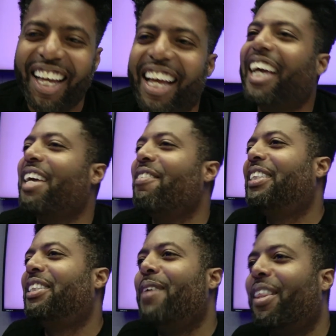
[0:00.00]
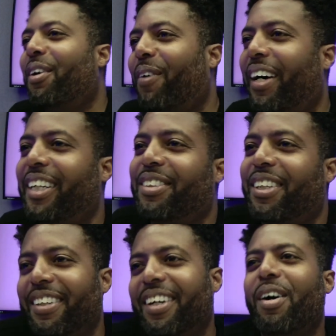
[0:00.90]
Give us some other words.
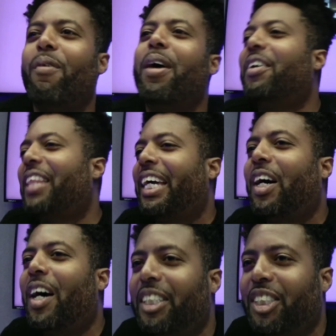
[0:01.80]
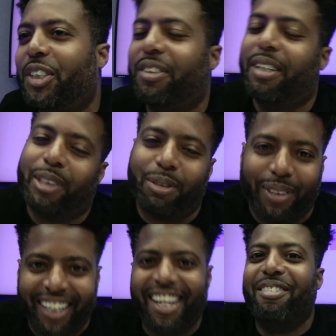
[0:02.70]
What do they call the Jews? I'm just
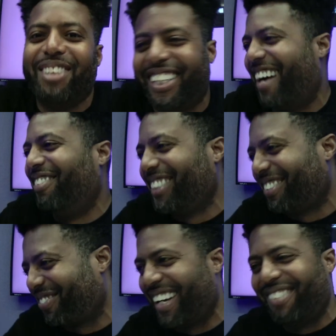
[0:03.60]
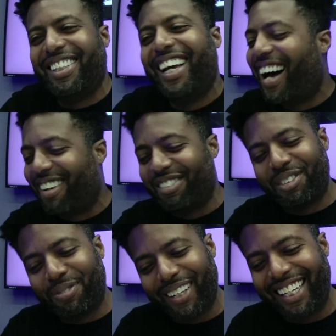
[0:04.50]
playing. I'm just
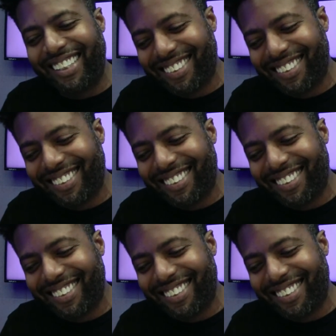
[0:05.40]
playing.